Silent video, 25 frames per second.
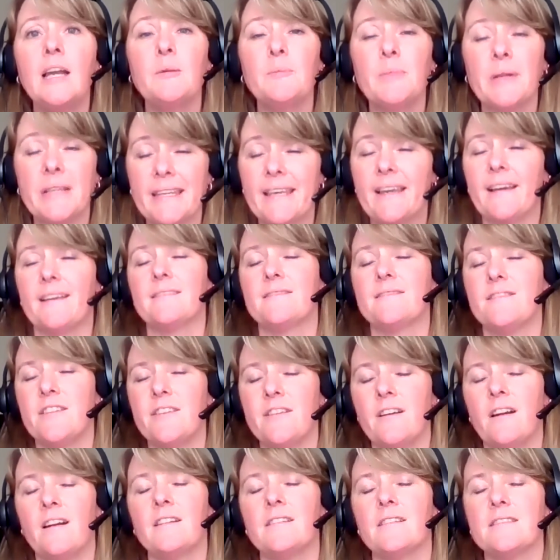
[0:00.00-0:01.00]
But yes,
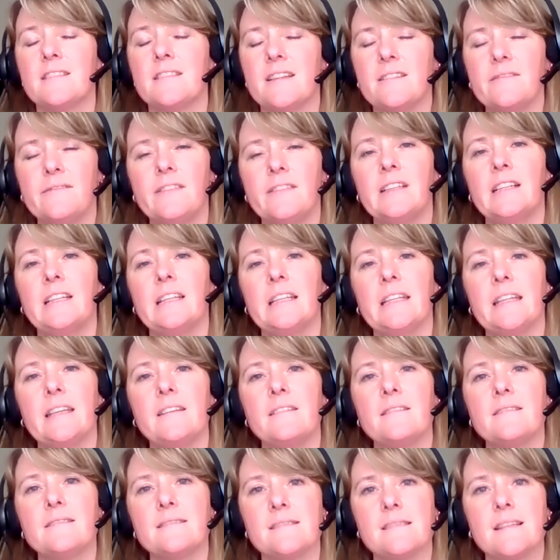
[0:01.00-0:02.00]
there are
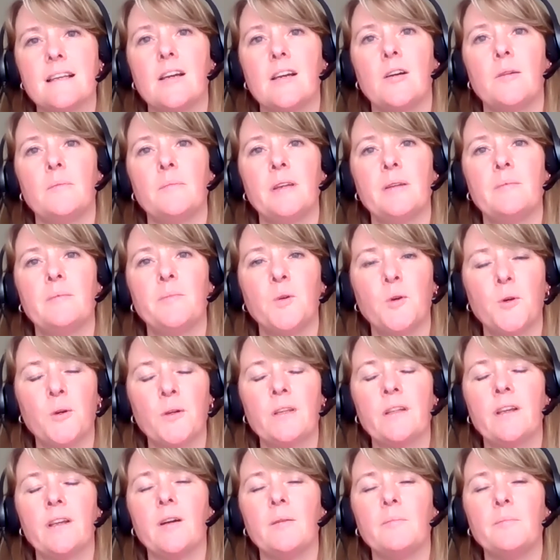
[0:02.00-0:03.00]
definitely some
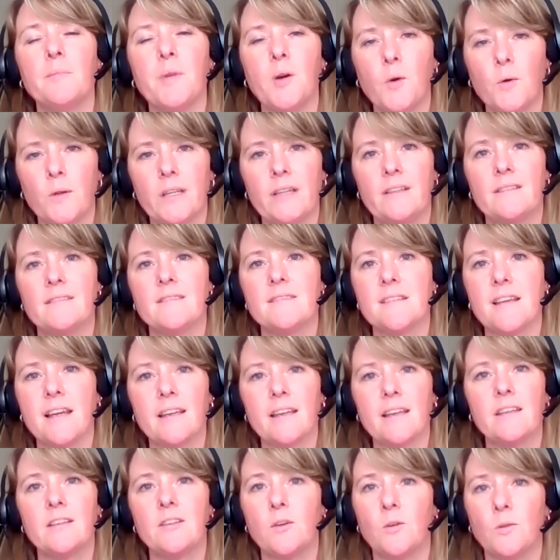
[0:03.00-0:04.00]
important components that can